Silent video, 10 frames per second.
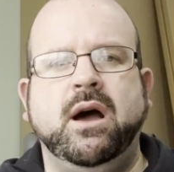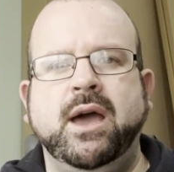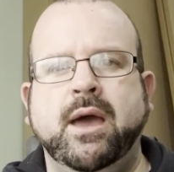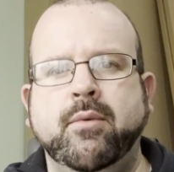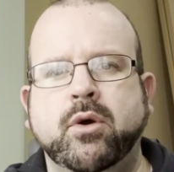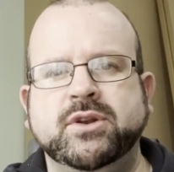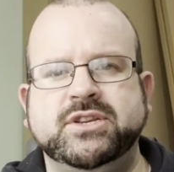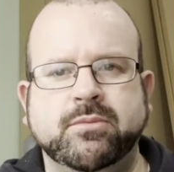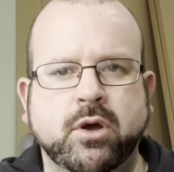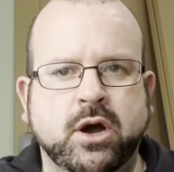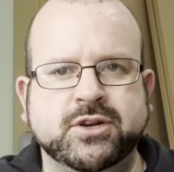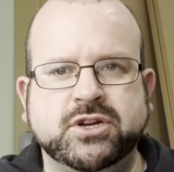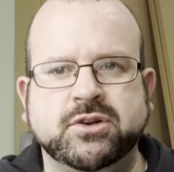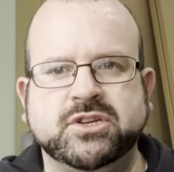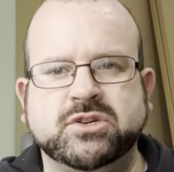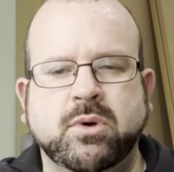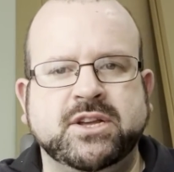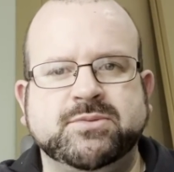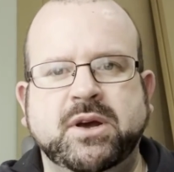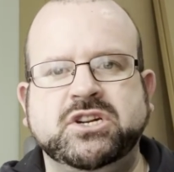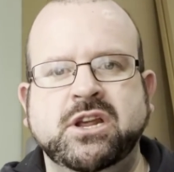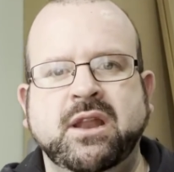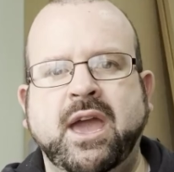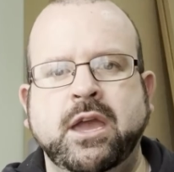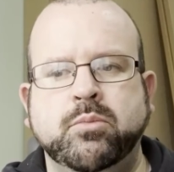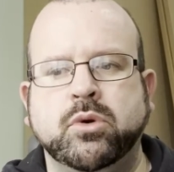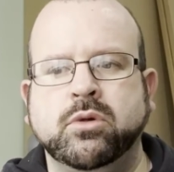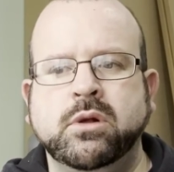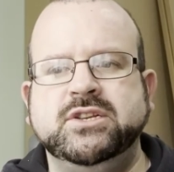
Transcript: I am going to some card shows as well, especially in April.